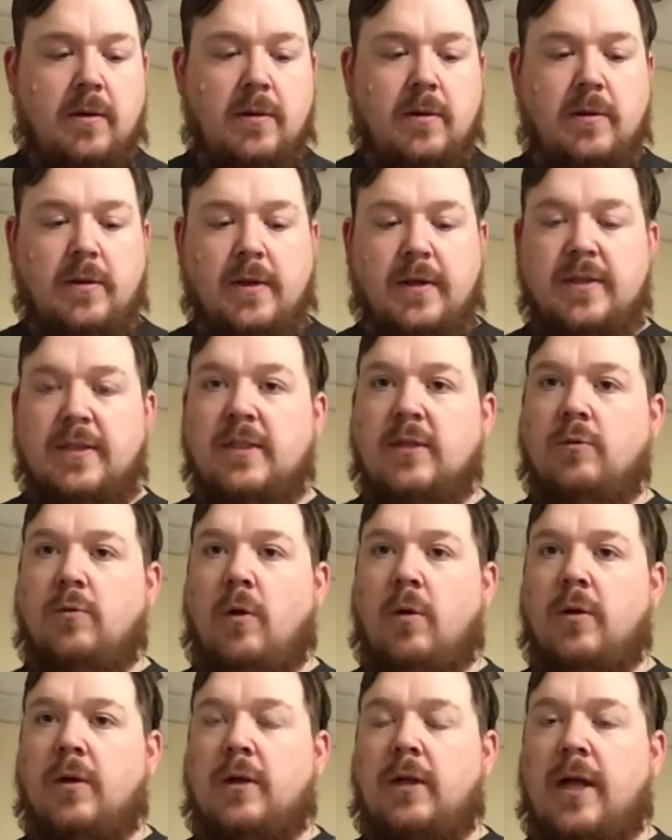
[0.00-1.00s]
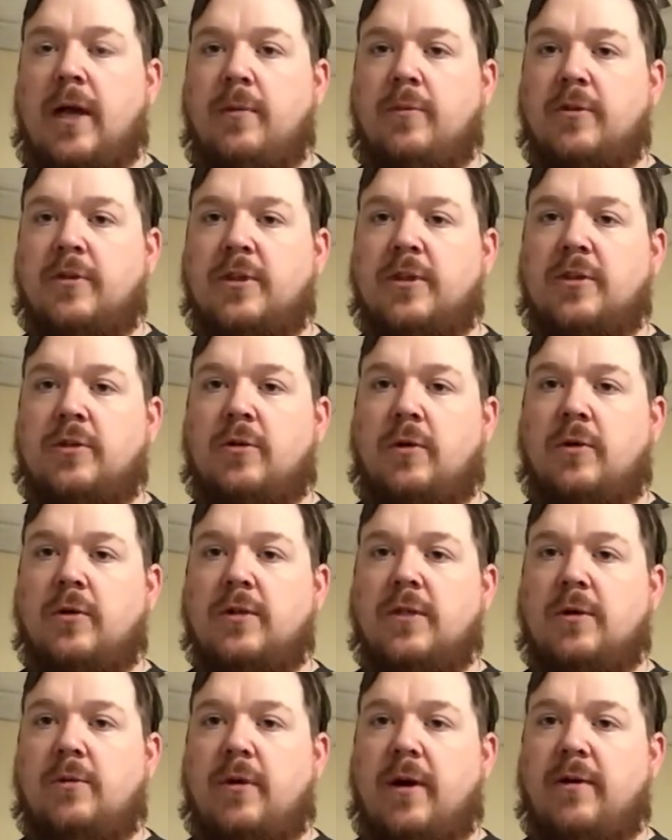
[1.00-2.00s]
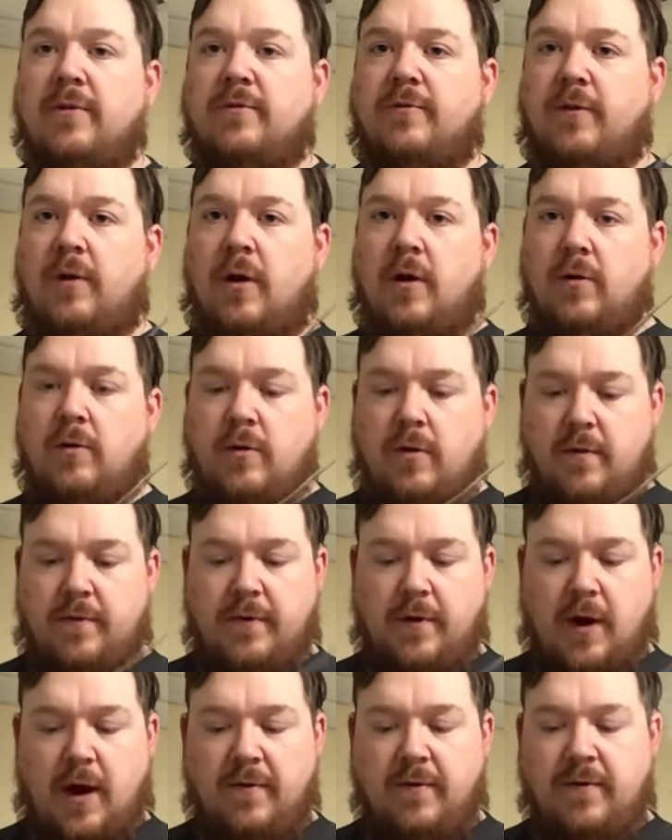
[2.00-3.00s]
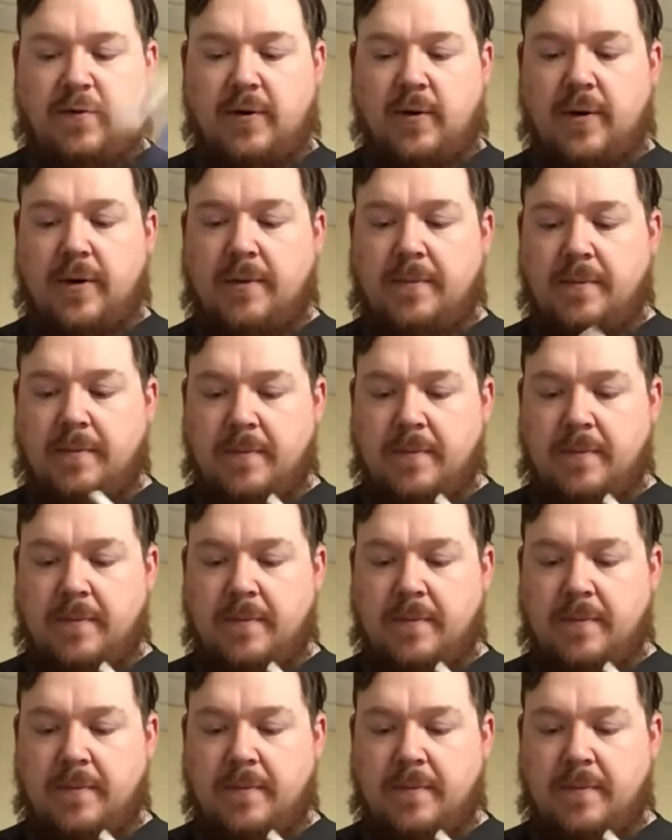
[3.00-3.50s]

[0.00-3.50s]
This is the roller clamp, which controls the rate of flow of your IV fluid.